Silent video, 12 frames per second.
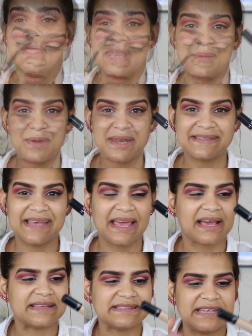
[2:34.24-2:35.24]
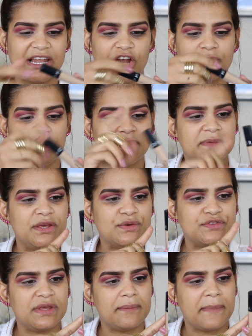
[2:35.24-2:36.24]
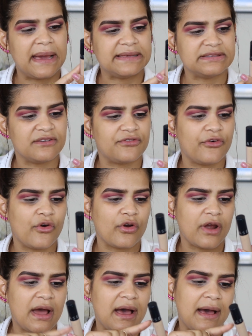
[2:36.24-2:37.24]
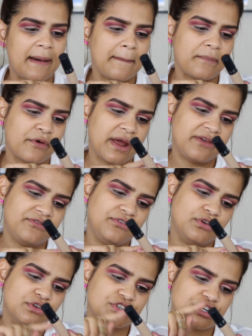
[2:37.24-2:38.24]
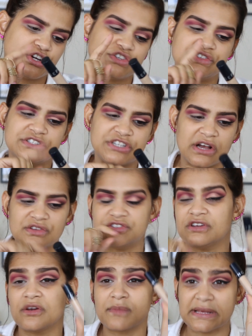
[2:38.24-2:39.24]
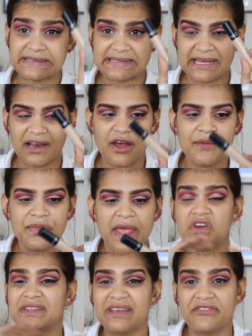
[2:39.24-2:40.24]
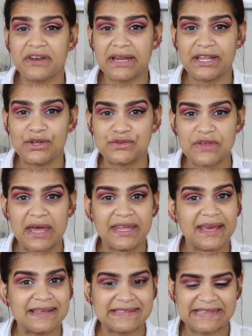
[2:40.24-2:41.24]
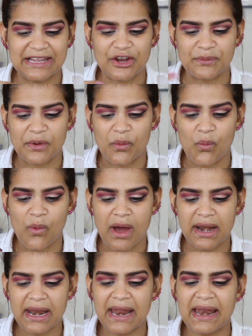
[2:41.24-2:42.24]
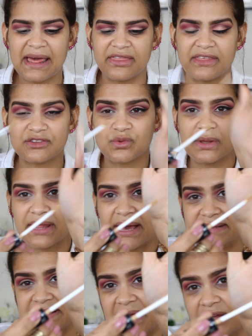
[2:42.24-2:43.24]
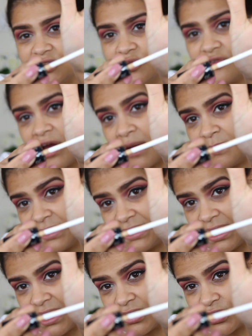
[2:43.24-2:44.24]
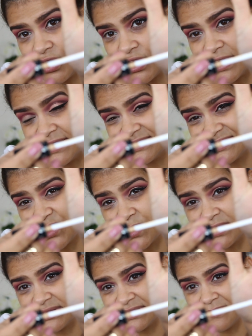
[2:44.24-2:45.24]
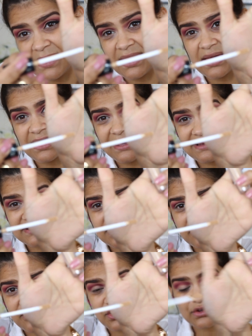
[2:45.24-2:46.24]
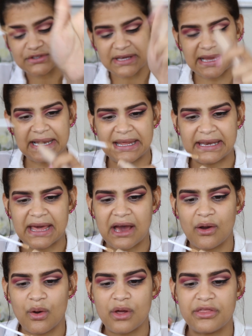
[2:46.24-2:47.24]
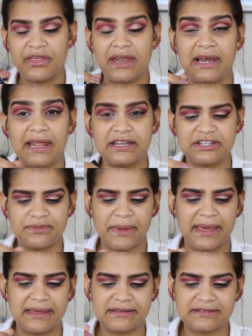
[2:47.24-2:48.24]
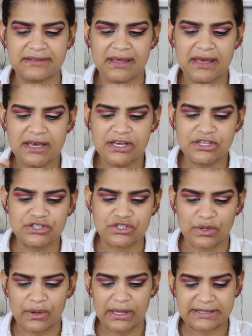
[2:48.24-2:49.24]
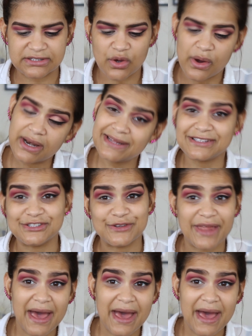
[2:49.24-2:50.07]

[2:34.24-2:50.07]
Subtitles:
Now we're going to take a concealer. I'm going to be using my Sephora Bright Futures Gel Serum Concealer. You can definitely use any concealer, but one like this one that has like a doe foot applicator is going to make it easier for you to clean out the lid space. So let's go ahead and do